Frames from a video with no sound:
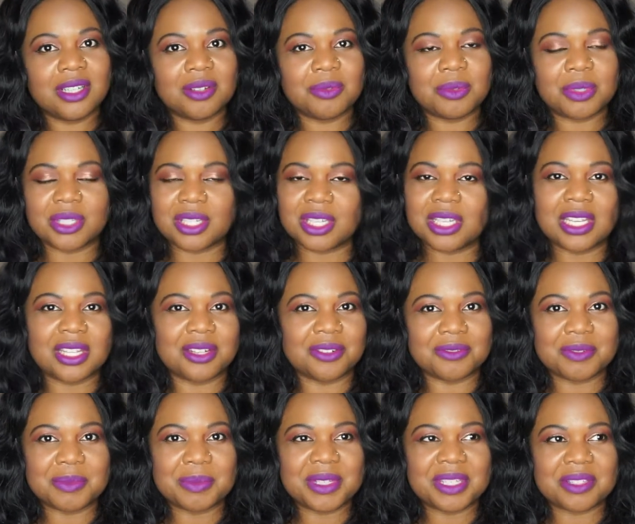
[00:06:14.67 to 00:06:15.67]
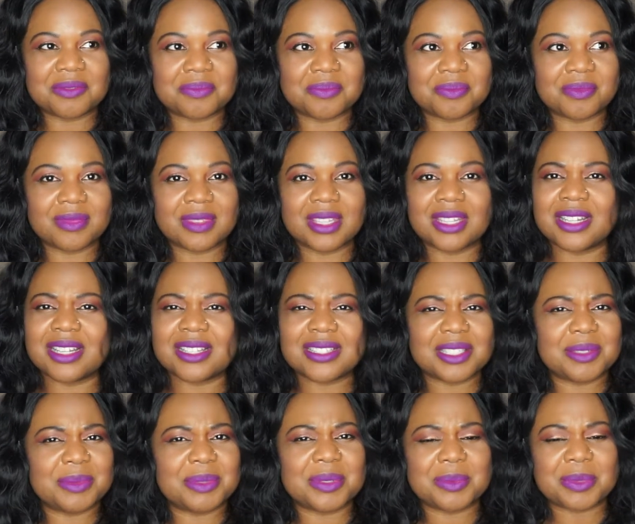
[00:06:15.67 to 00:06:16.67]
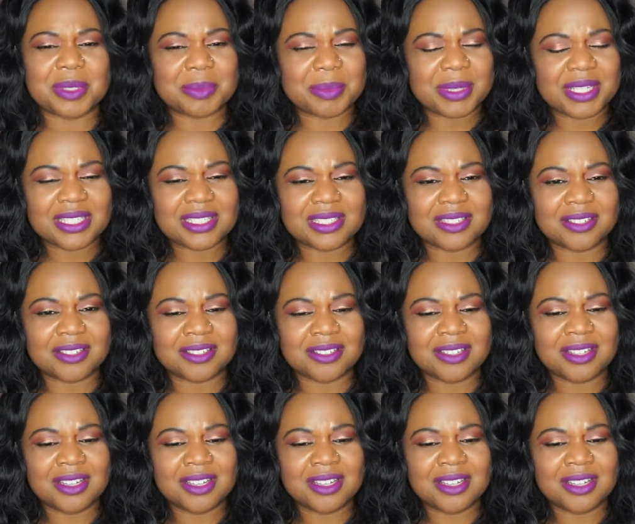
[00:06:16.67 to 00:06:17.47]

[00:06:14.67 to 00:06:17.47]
well, you can get it from me. And that seemed to work better.